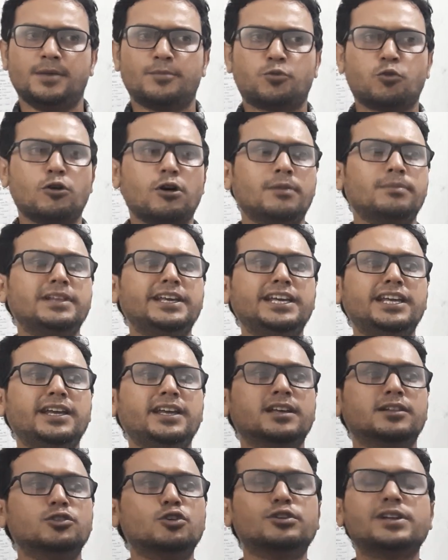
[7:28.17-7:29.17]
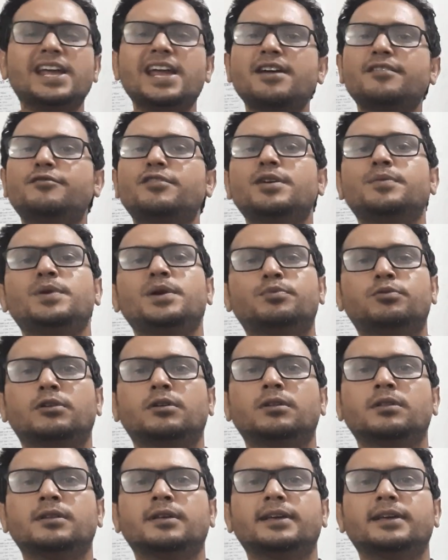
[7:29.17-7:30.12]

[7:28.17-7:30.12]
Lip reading: Probably not every people